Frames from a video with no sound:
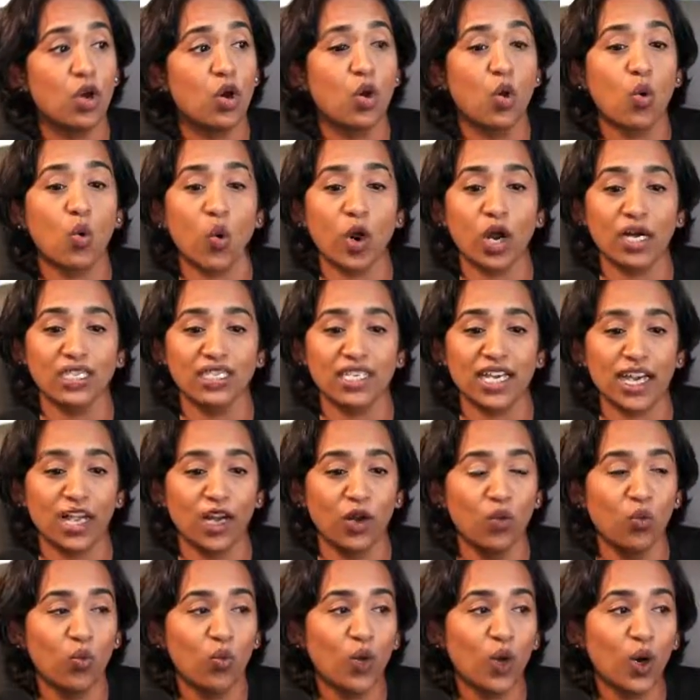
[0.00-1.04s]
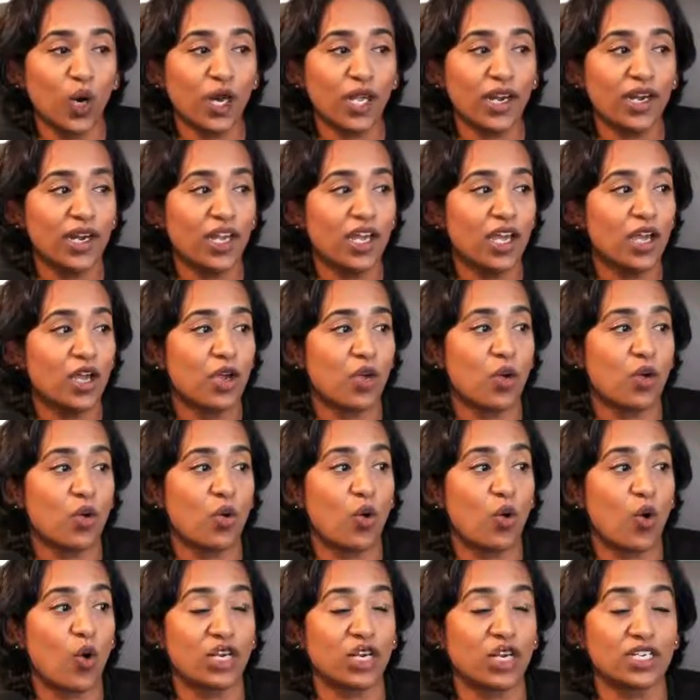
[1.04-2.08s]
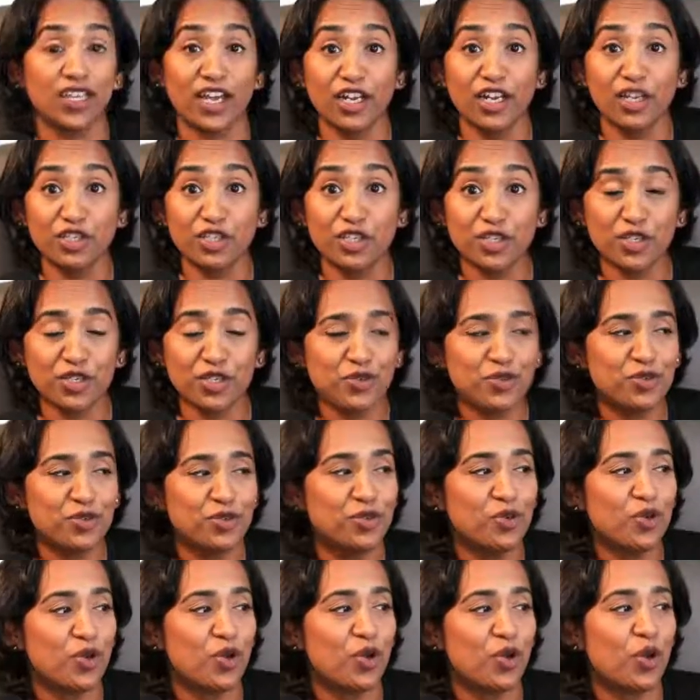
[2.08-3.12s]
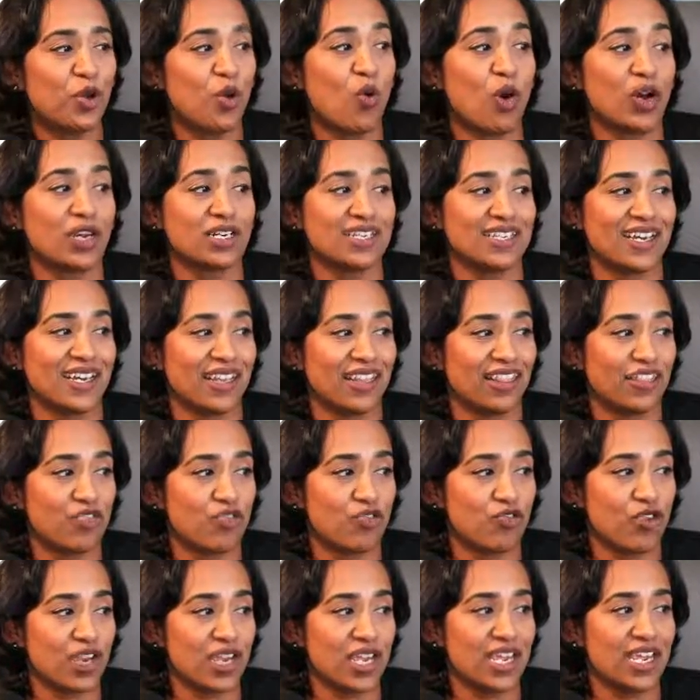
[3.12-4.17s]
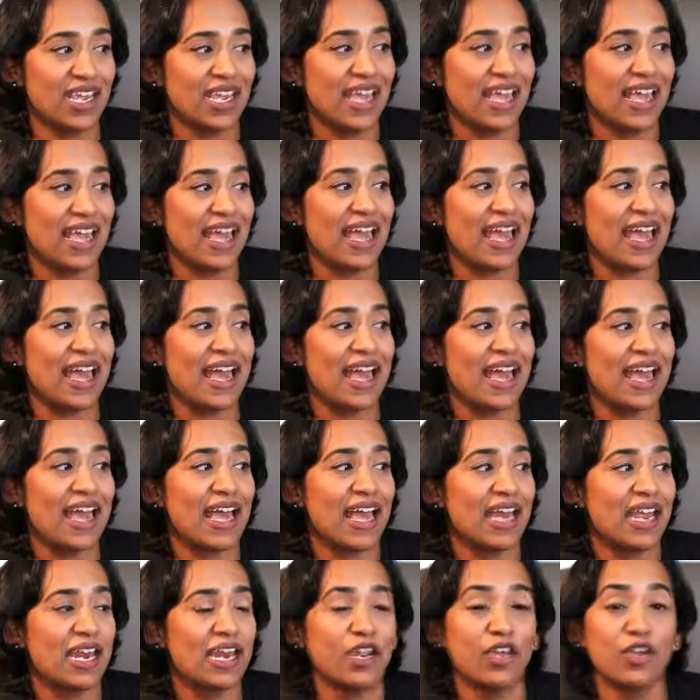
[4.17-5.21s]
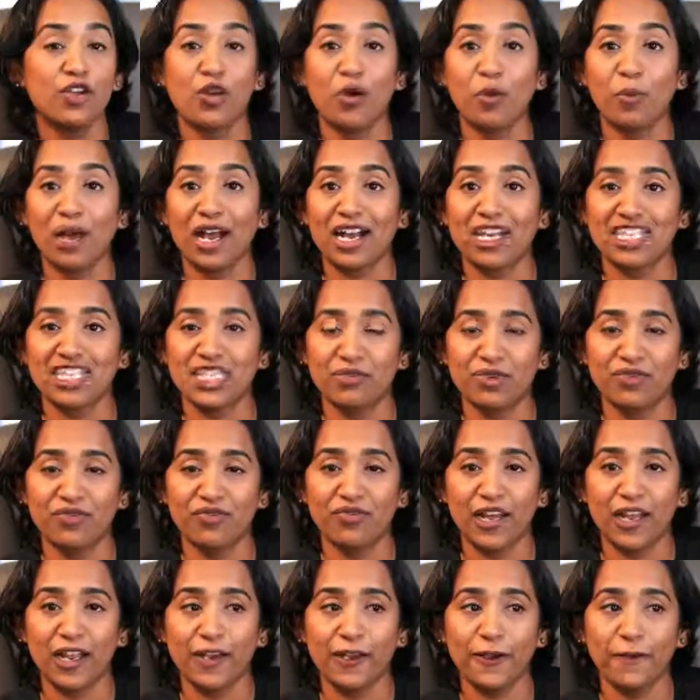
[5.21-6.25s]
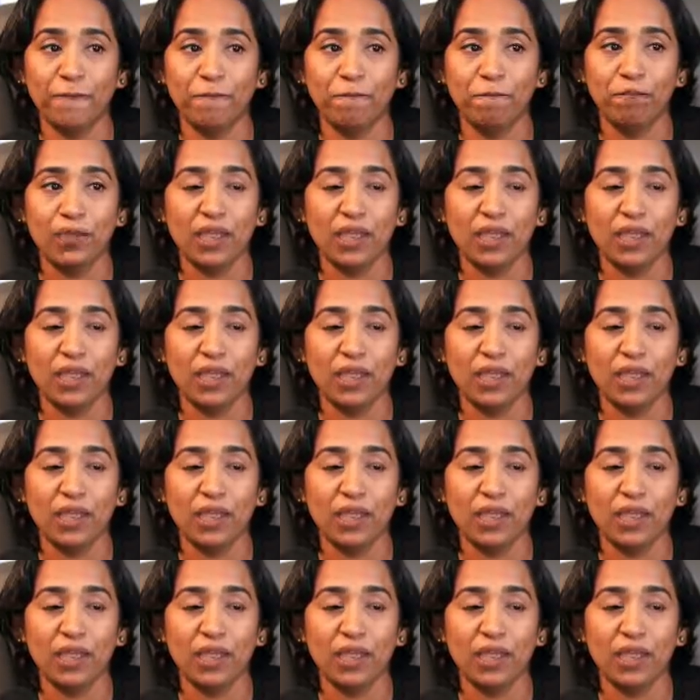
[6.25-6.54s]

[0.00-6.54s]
quartile 1, quartile 2, quartile 3, and your maximum value.